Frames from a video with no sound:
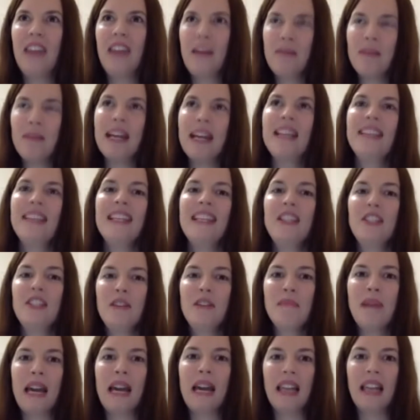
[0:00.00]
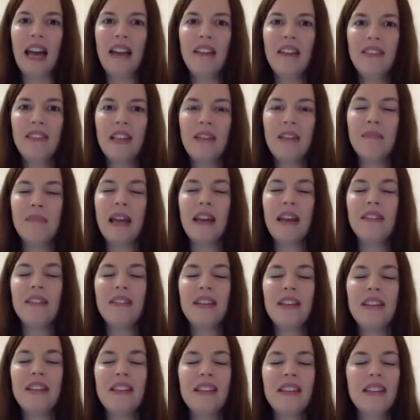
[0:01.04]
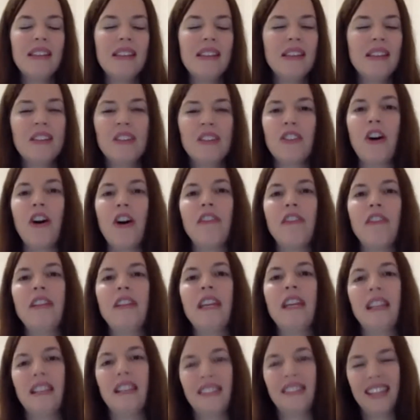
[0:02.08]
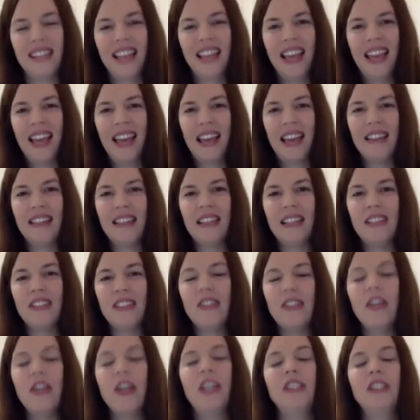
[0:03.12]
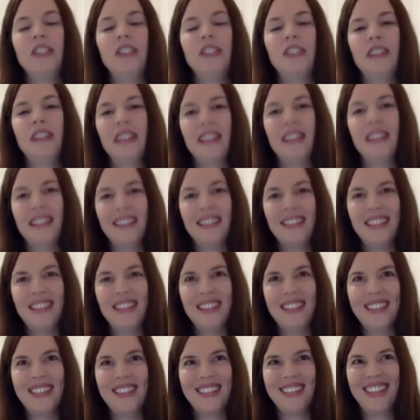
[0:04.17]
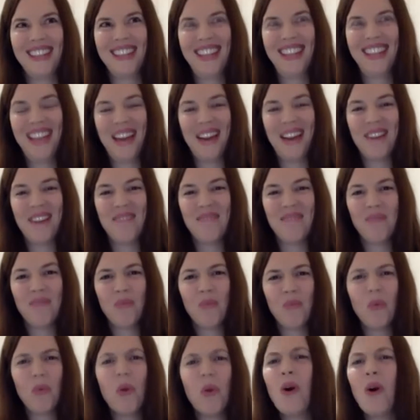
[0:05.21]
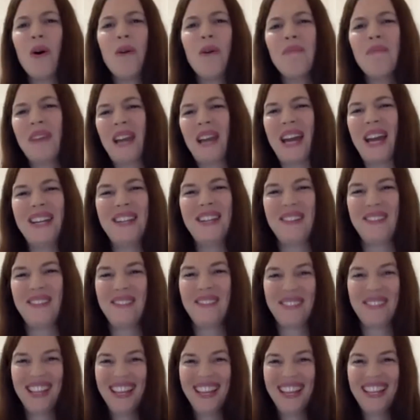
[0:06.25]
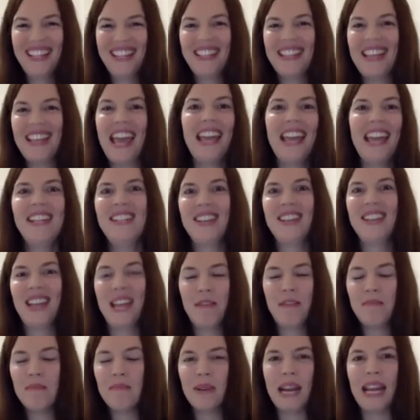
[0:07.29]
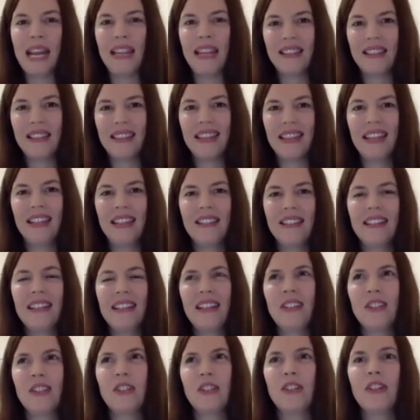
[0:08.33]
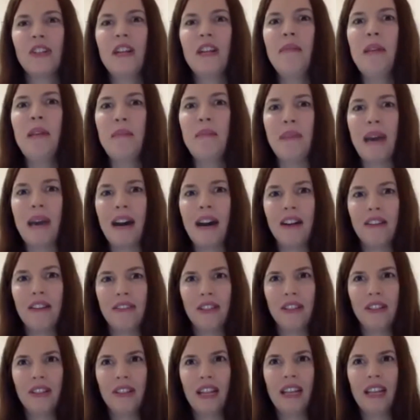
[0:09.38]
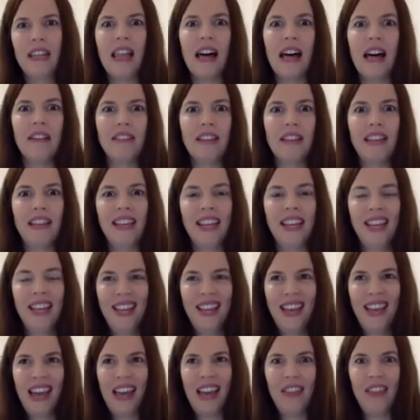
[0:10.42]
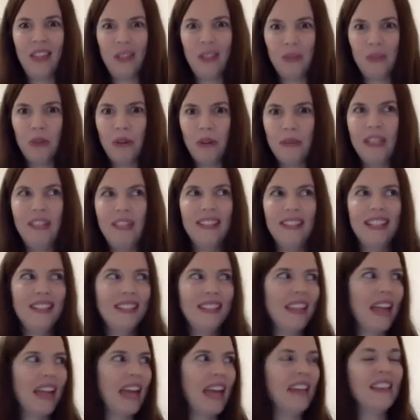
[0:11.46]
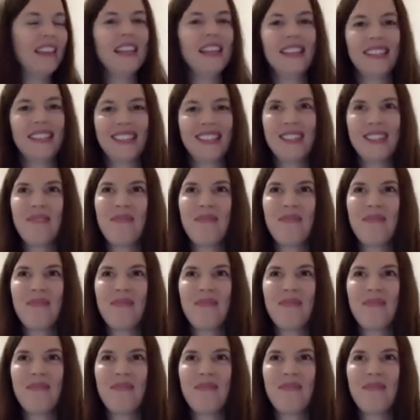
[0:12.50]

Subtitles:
presence in my life, it manifests as this softness, as this nurturing, as this warm kind of tender embrace that is extremely powerful and loving. And this woman, she's like this,